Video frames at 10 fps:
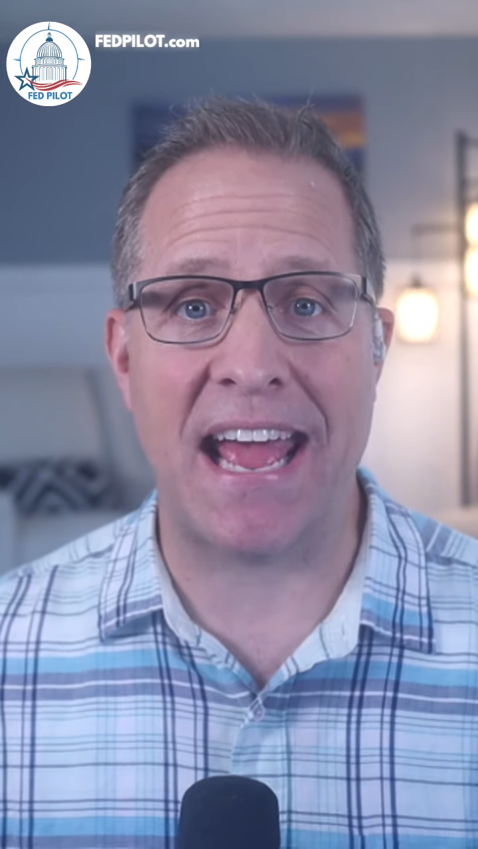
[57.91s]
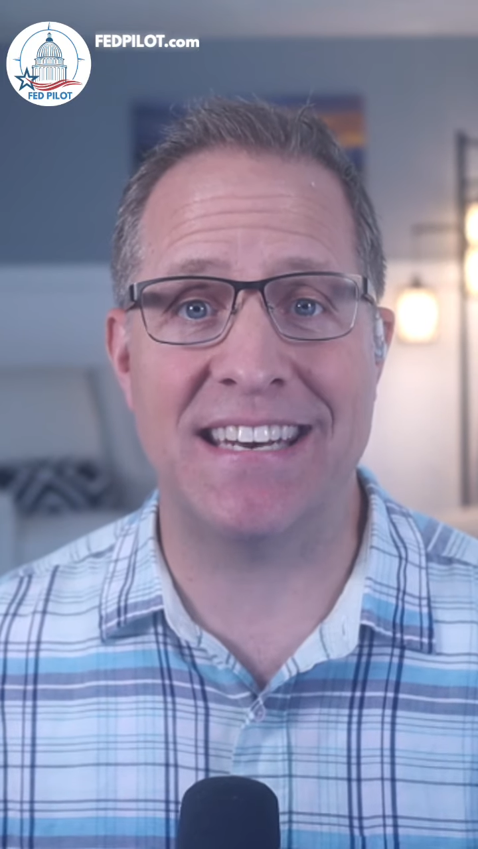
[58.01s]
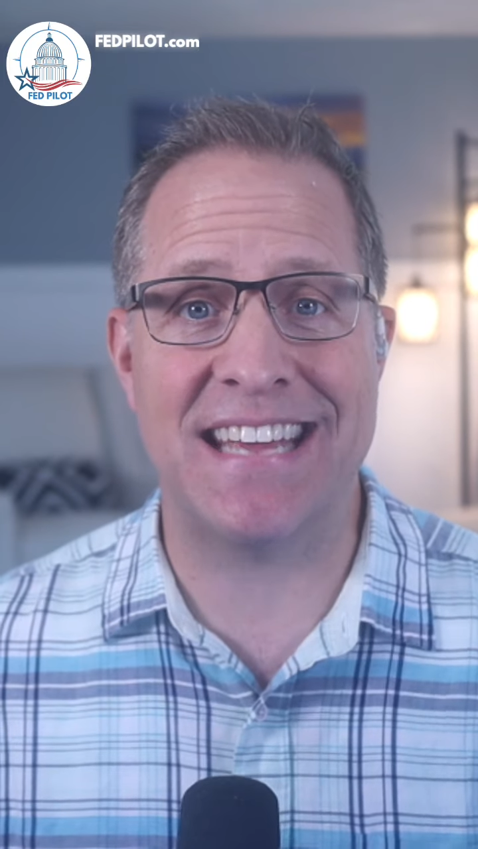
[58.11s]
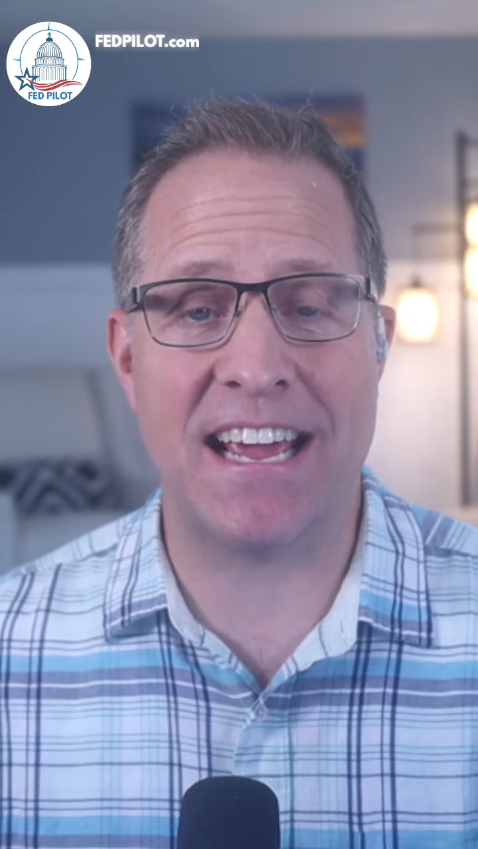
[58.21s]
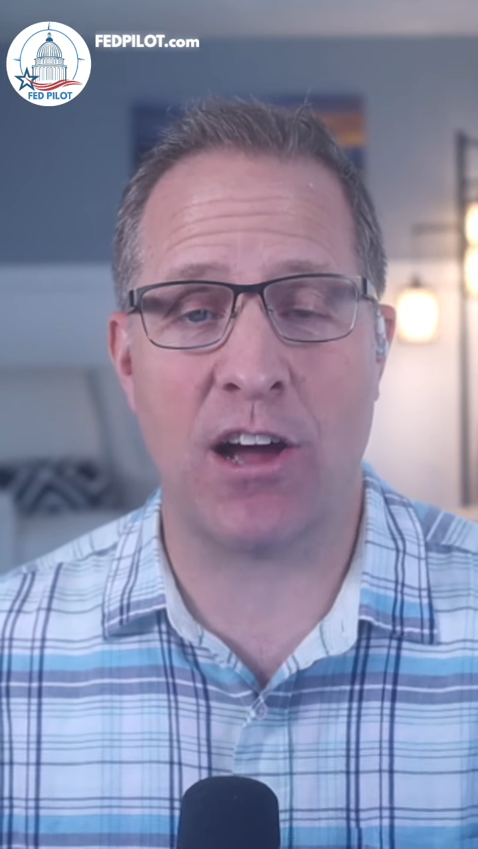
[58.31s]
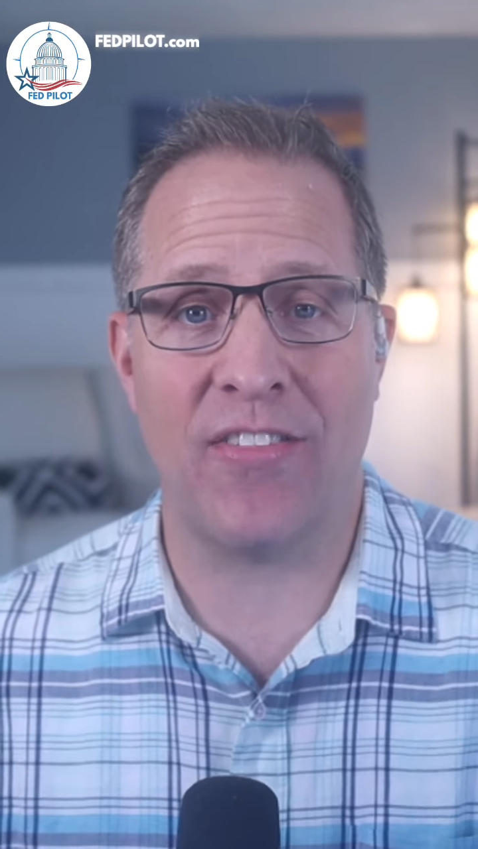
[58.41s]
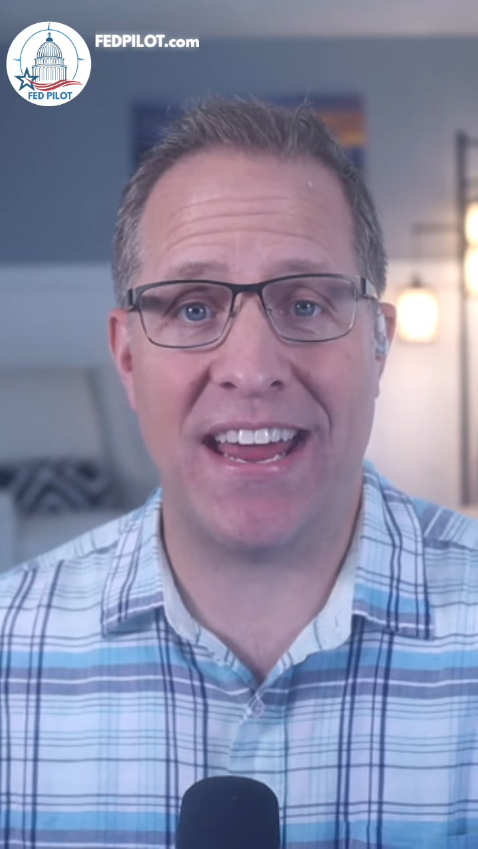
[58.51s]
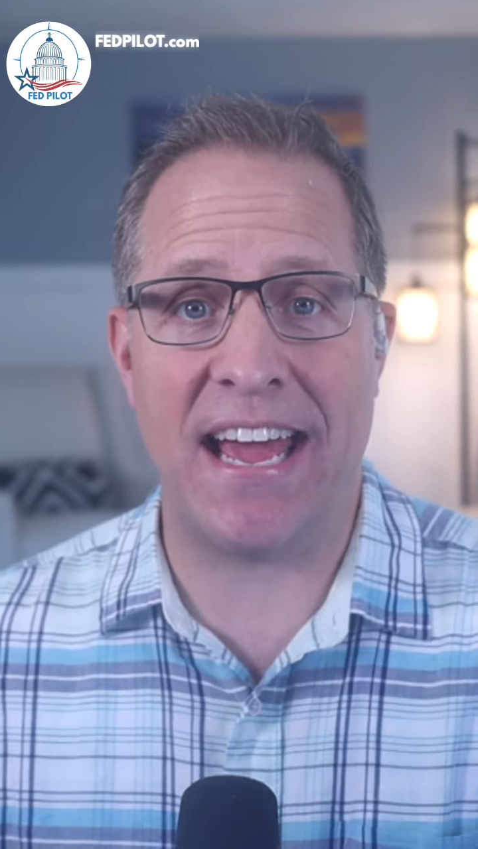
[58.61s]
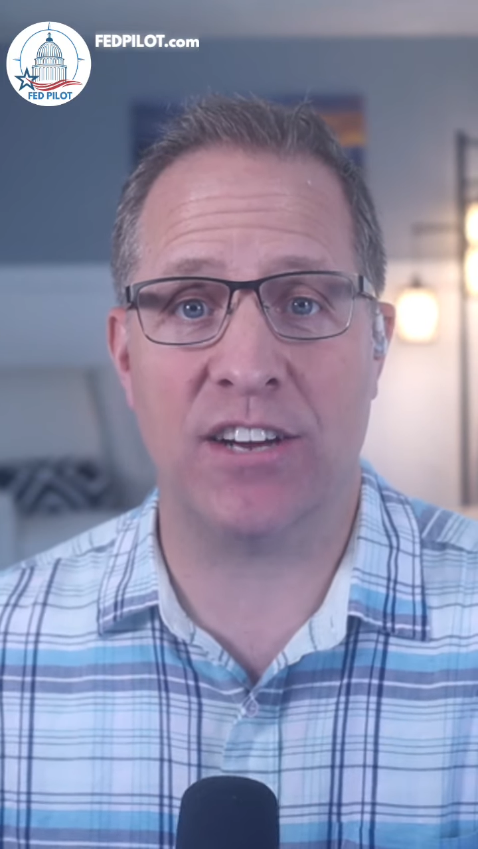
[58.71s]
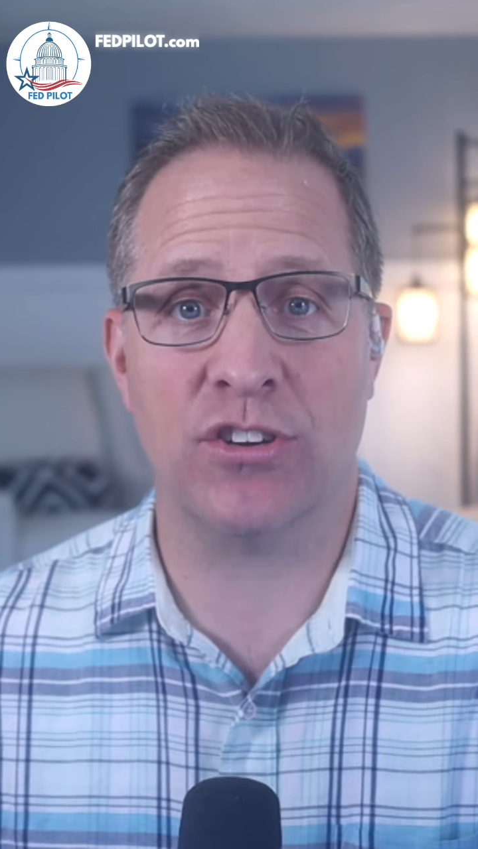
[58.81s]
and take all
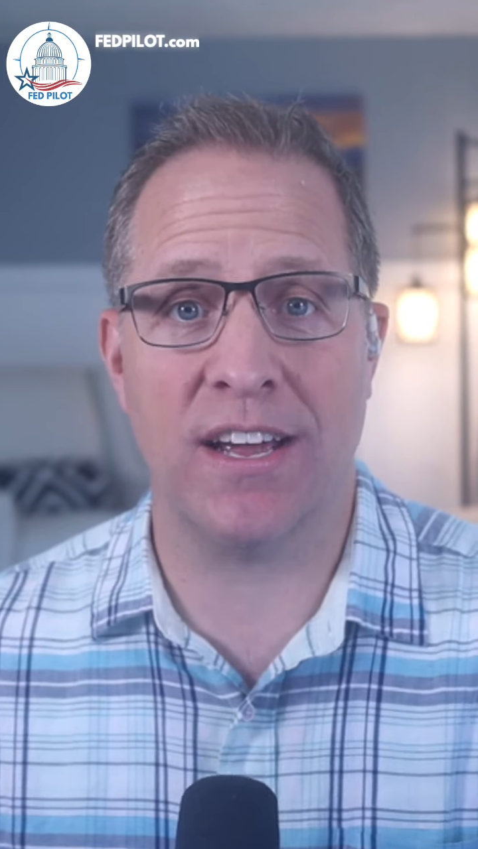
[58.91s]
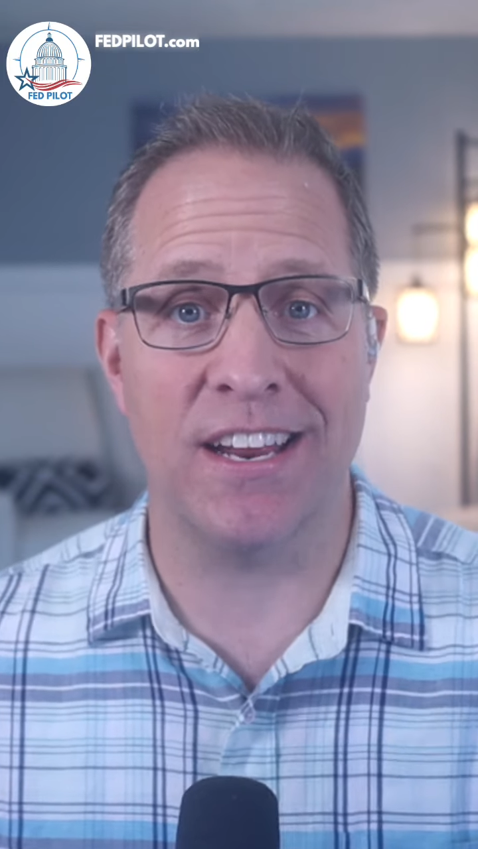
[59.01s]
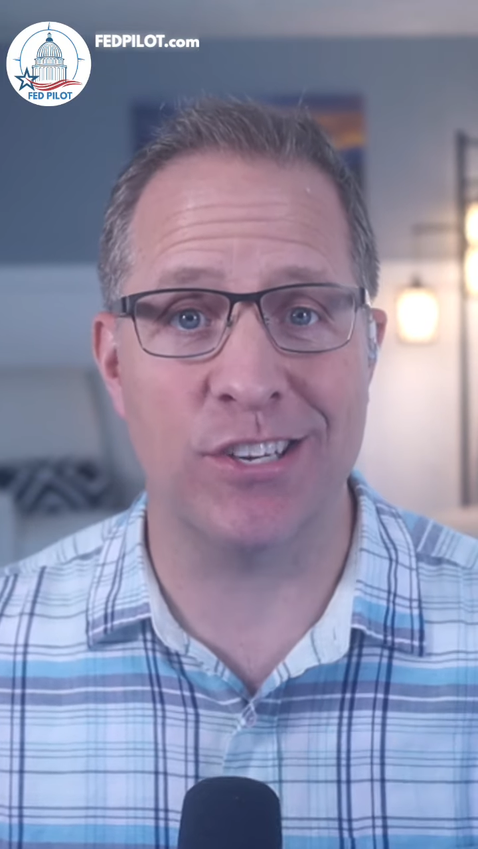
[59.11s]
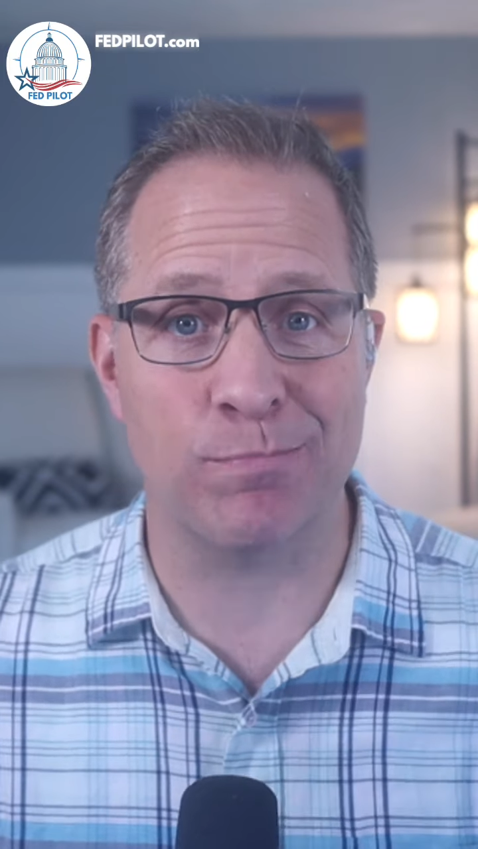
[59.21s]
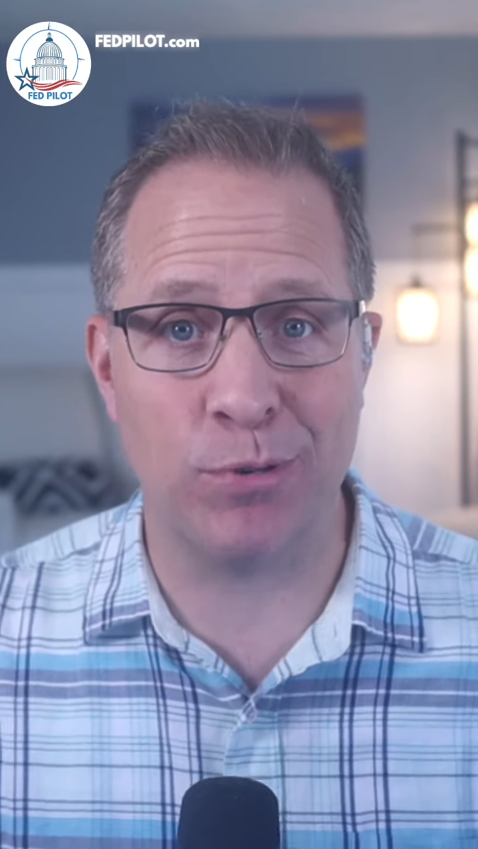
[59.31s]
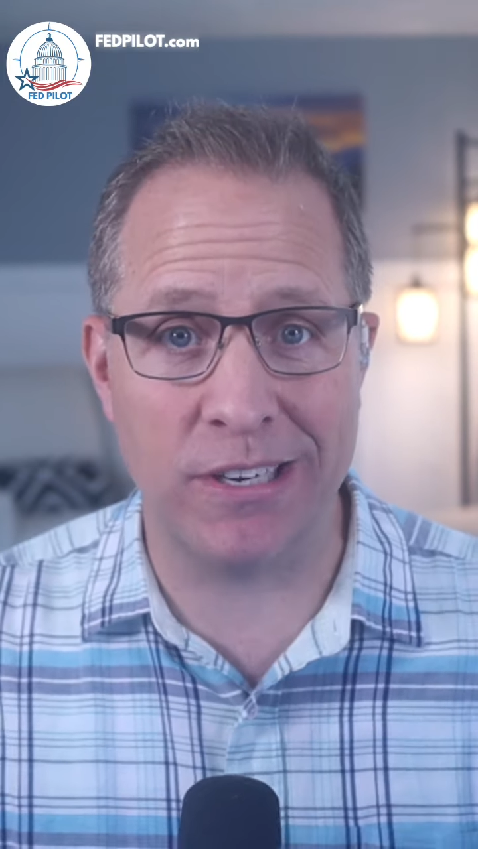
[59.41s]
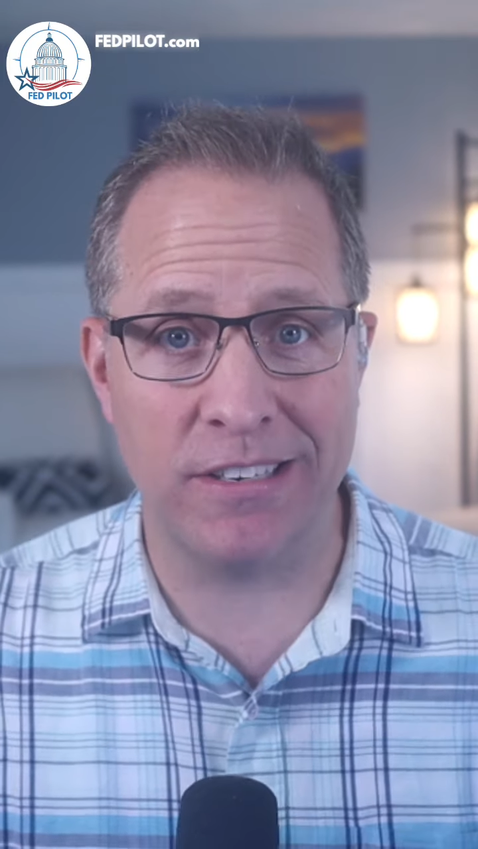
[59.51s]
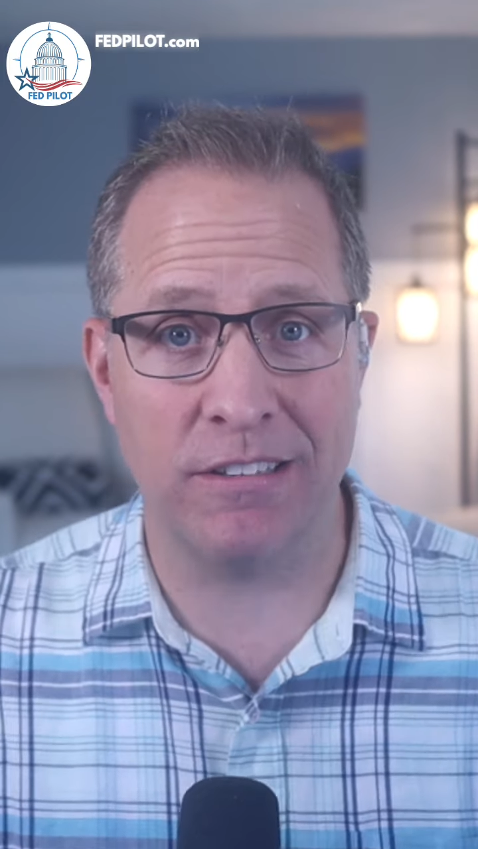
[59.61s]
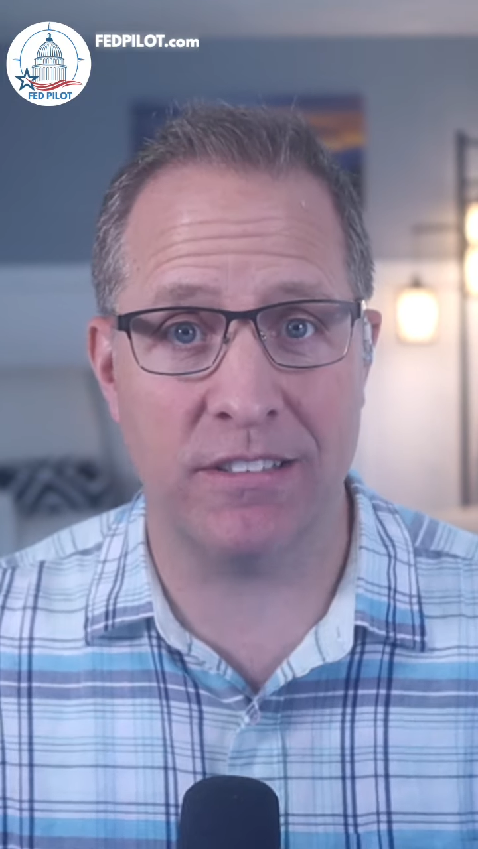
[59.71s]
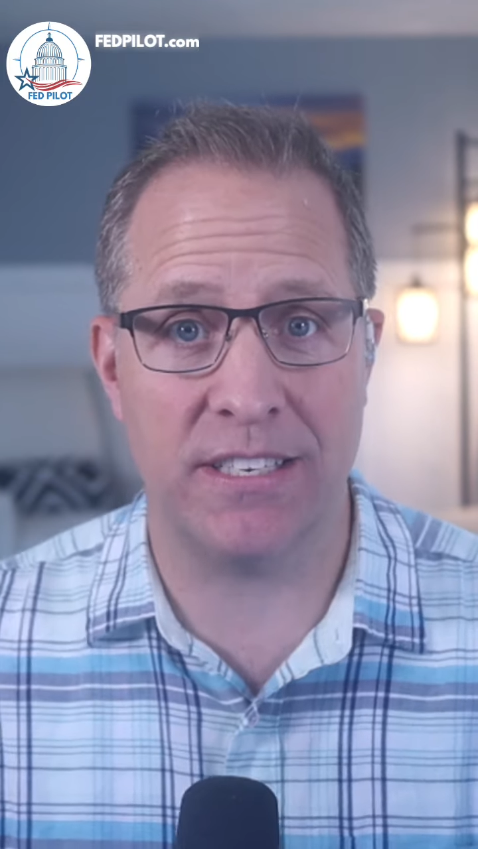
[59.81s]
that extra and just put it into your